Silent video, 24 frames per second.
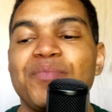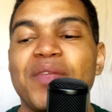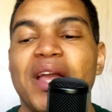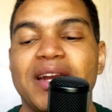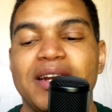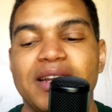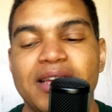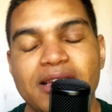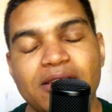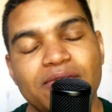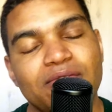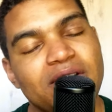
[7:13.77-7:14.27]

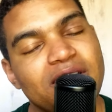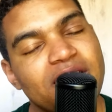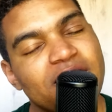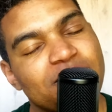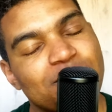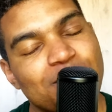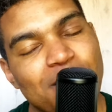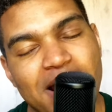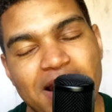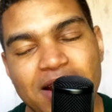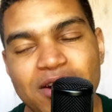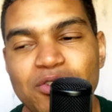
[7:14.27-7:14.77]
And even
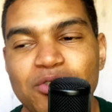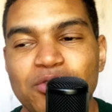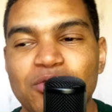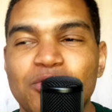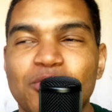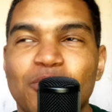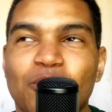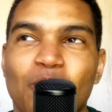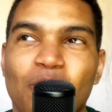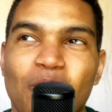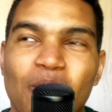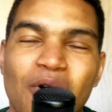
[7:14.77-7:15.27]
if
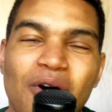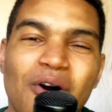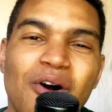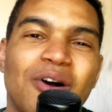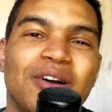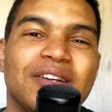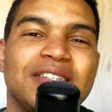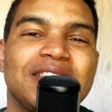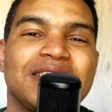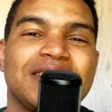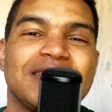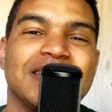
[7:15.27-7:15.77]
Mainoo
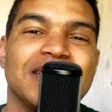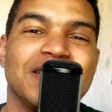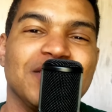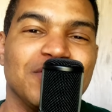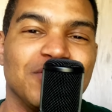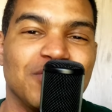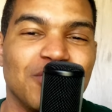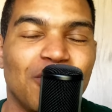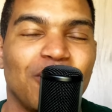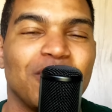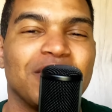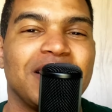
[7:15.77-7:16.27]
was
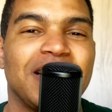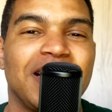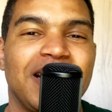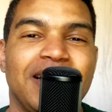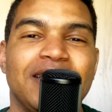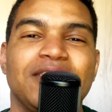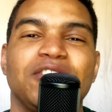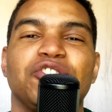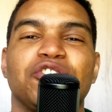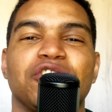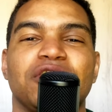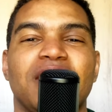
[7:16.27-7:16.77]
not
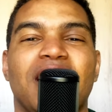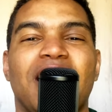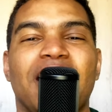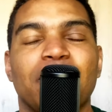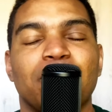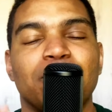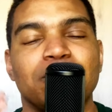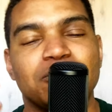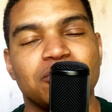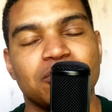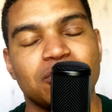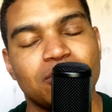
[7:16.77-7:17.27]
injured,
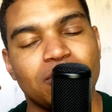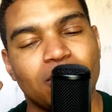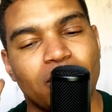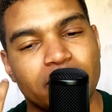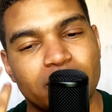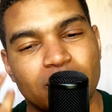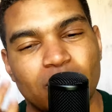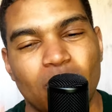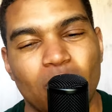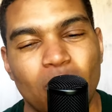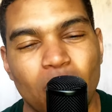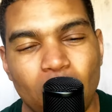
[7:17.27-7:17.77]
I would
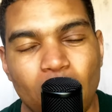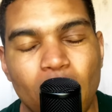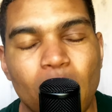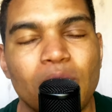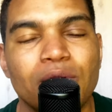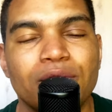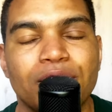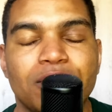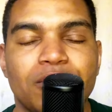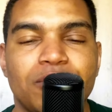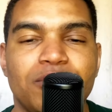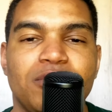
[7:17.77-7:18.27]
start
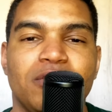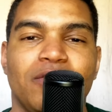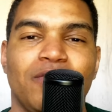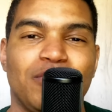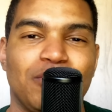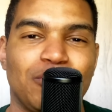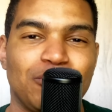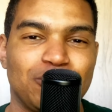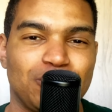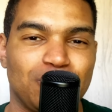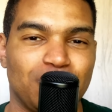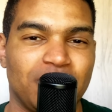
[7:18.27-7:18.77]
all three of
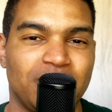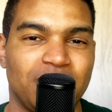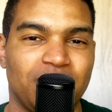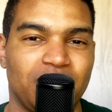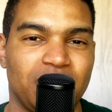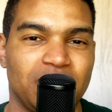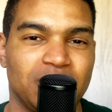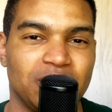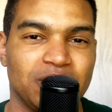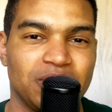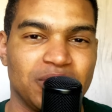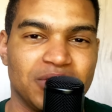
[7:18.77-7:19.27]
those
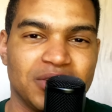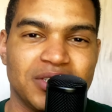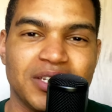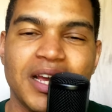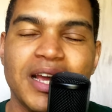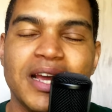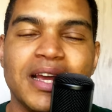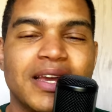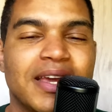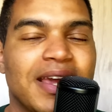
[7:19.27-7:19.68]
midfielders.